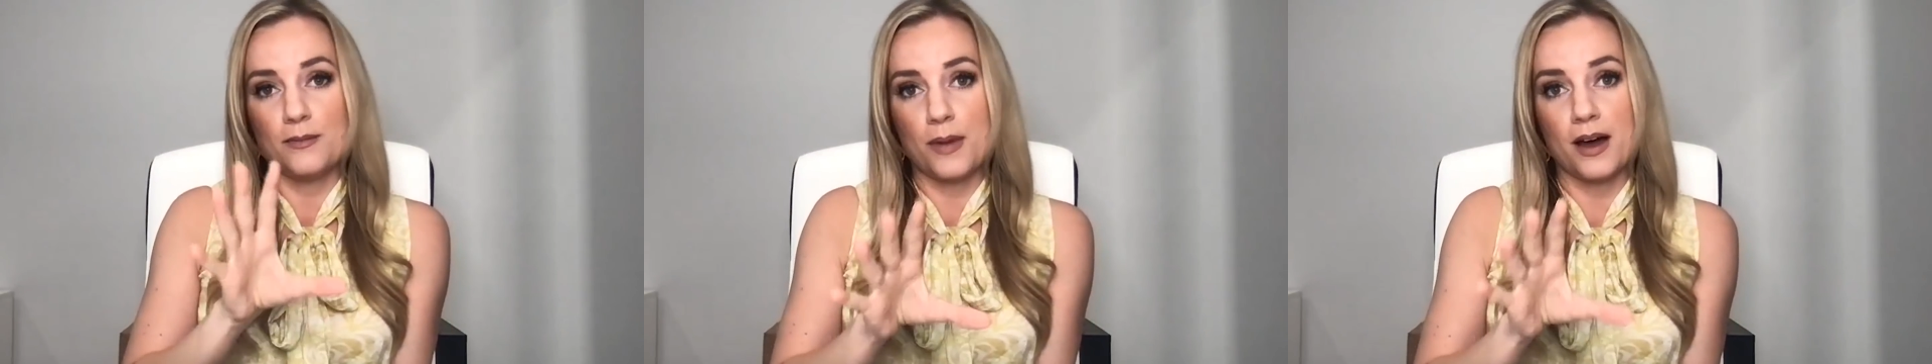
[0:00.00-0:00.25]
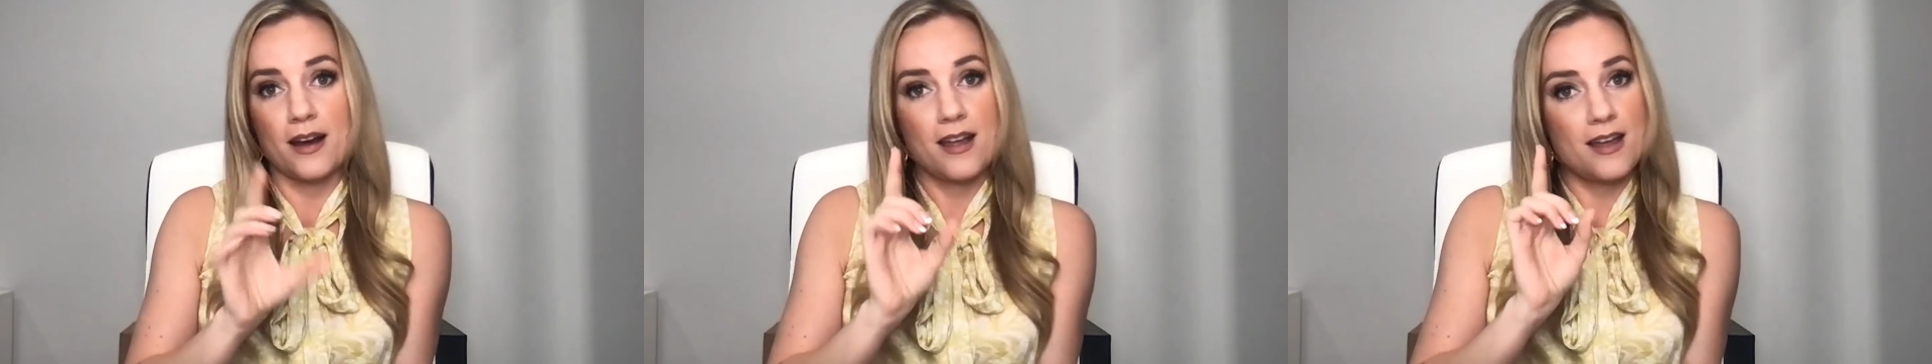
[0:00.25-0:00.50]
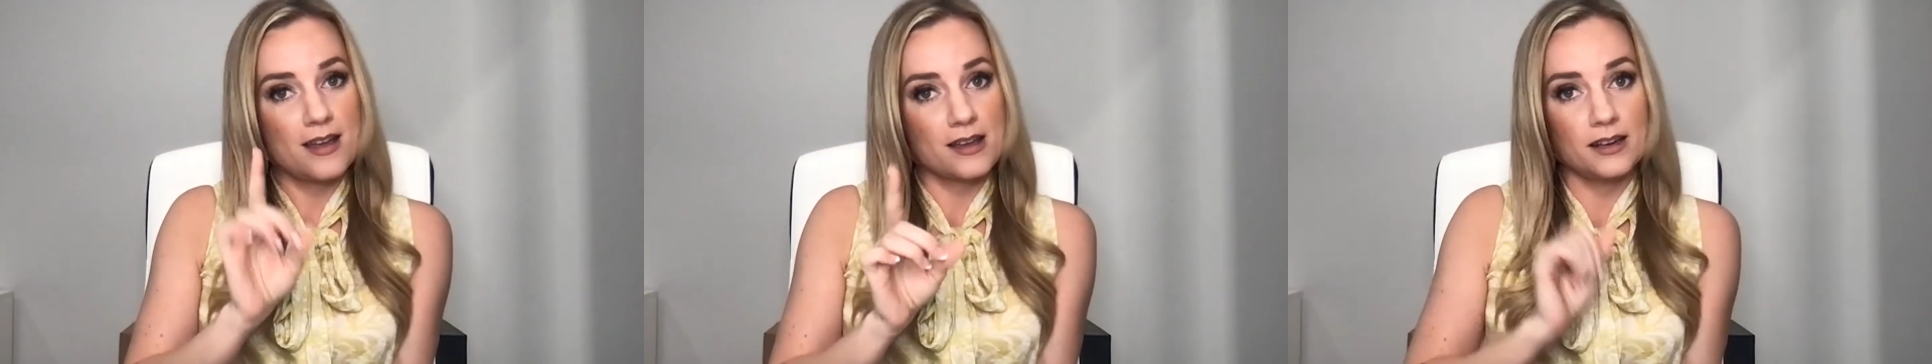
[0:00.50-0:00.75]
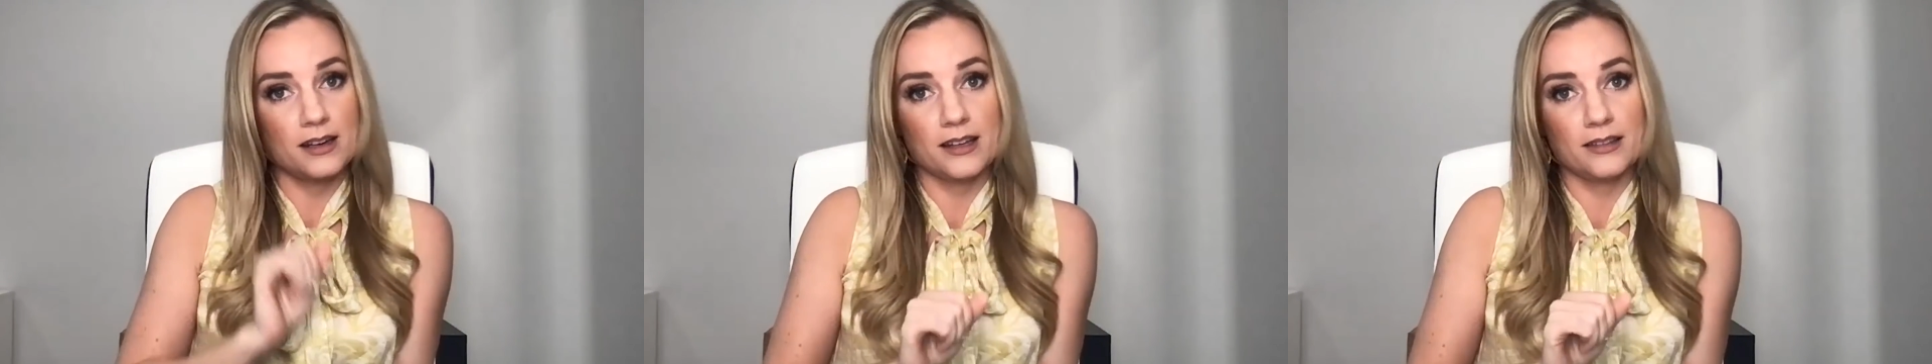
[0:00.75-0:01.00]
but
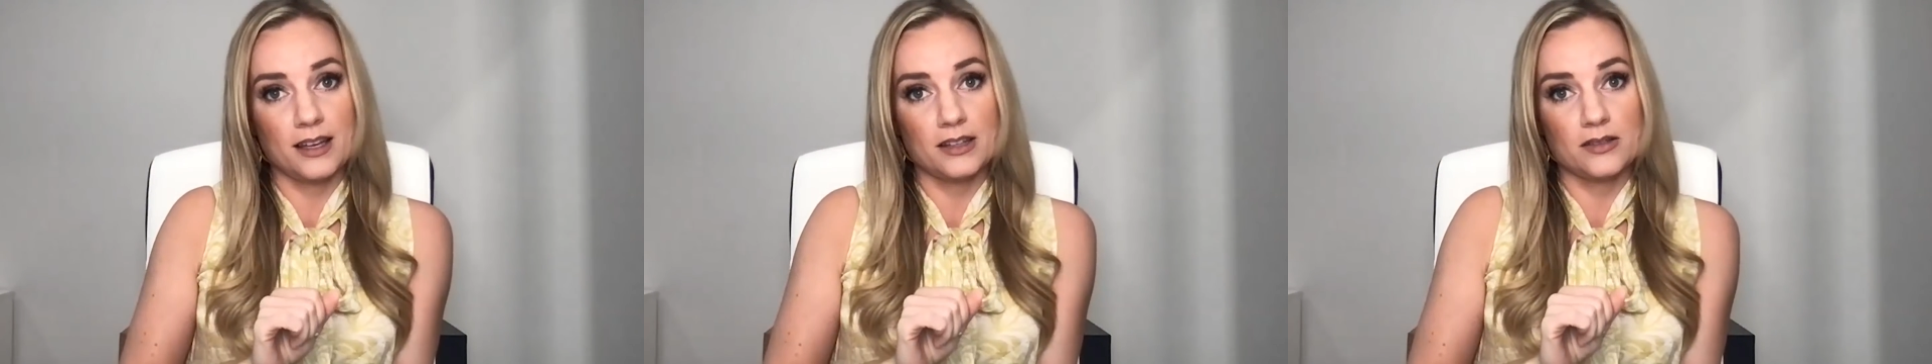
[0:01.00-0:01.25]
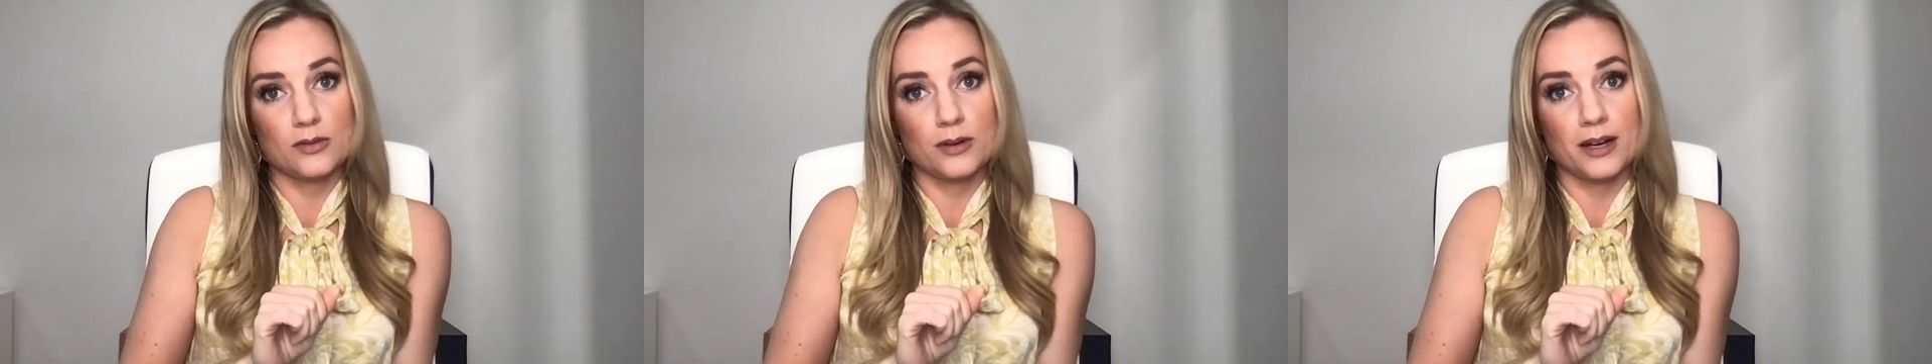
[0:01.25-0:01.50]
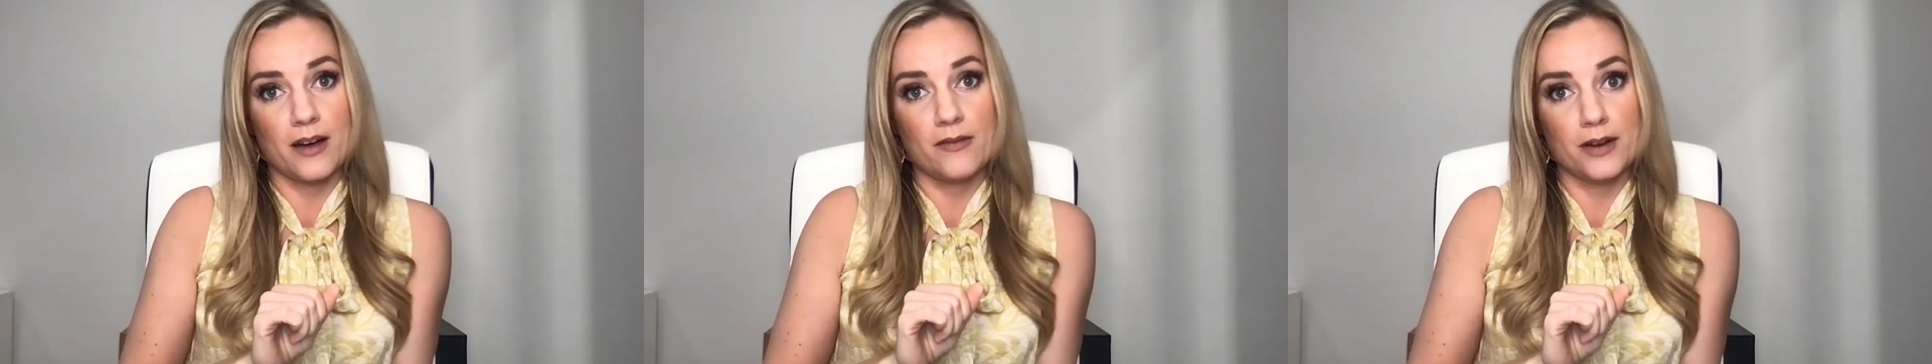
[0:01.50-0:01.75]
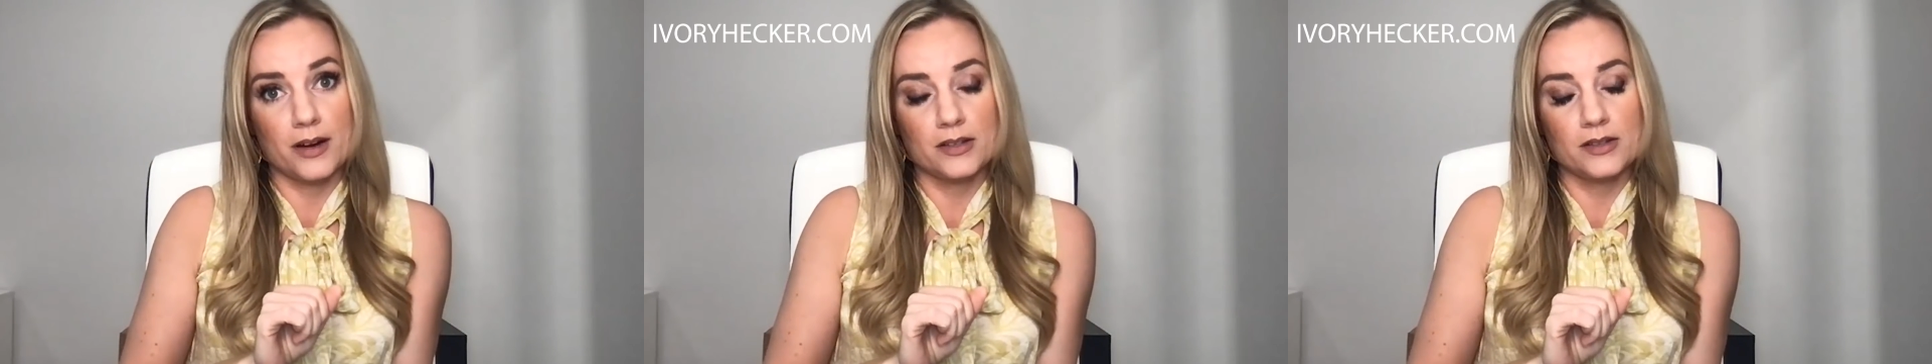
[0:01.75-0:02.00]
going to get that story out
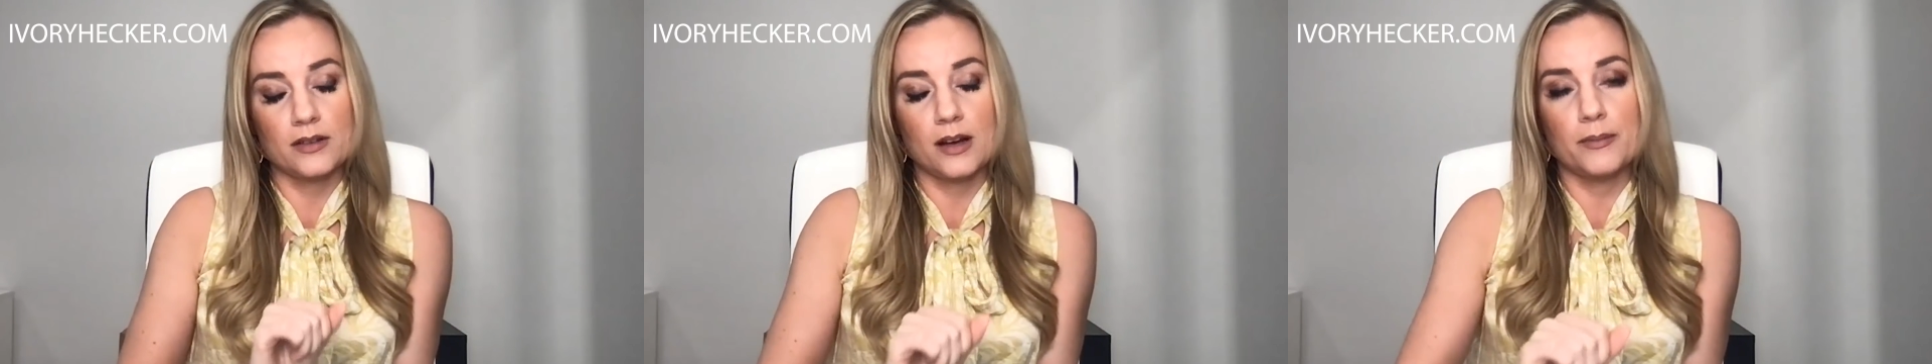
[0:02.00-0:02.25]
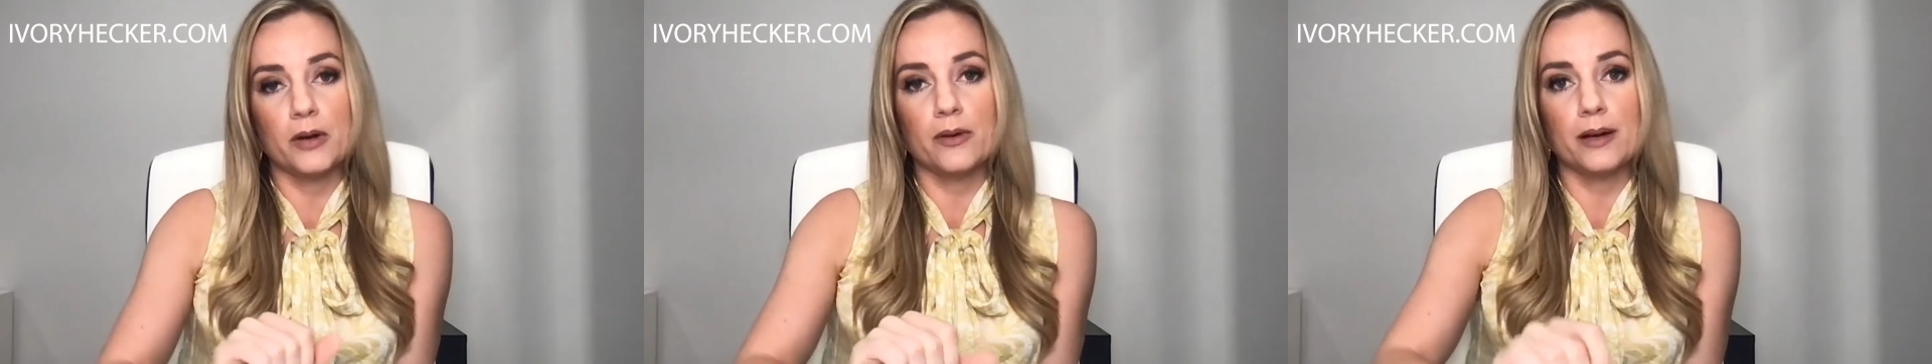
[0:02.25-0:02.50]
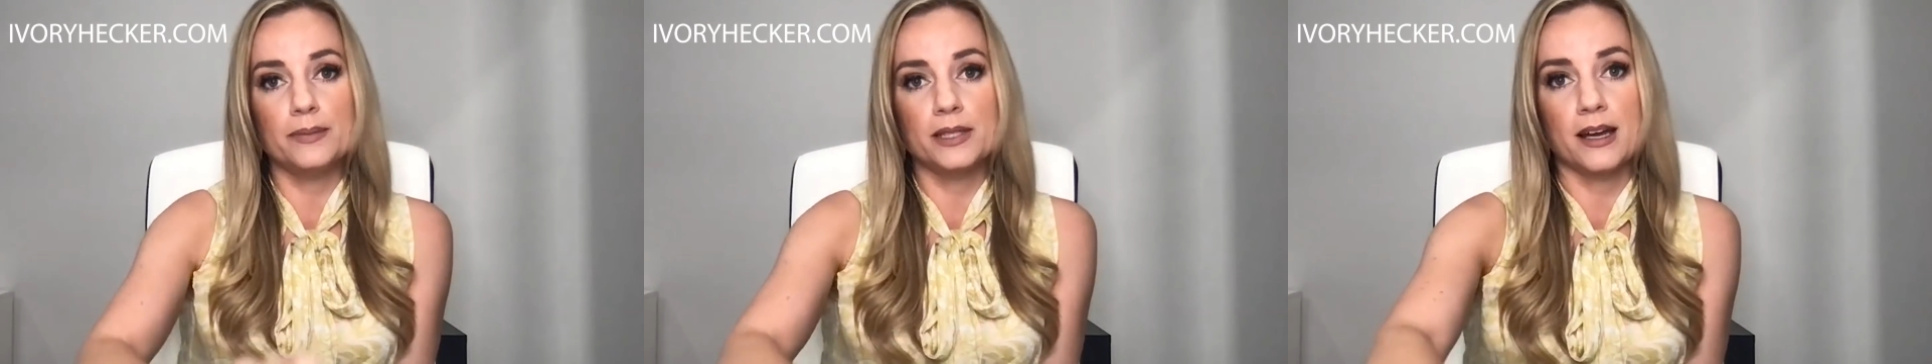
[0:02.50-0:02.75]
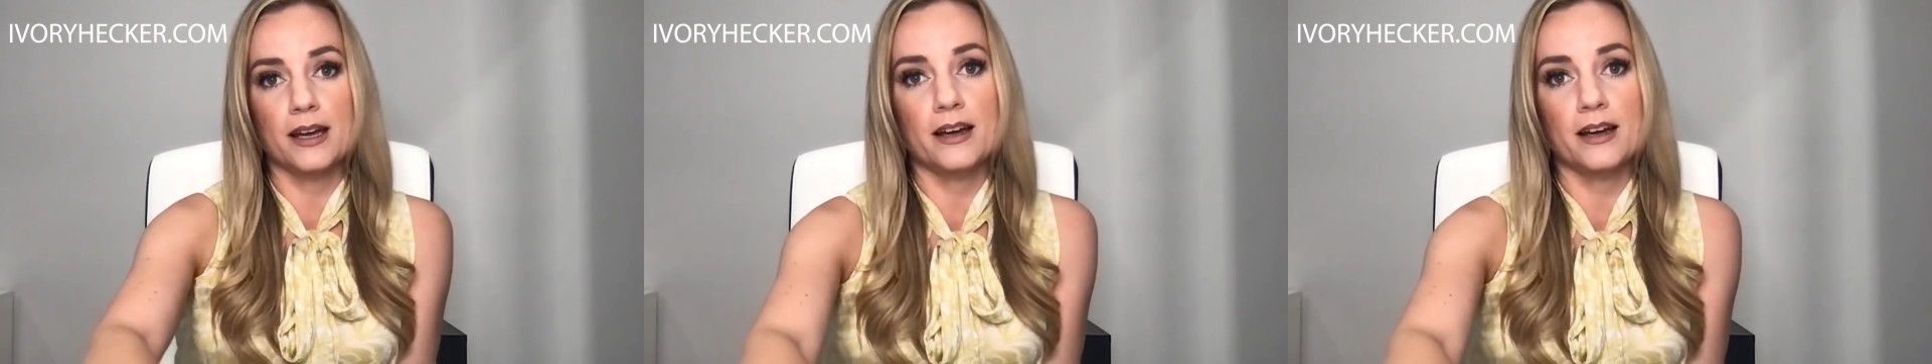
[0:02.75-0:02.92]
very soon on my website,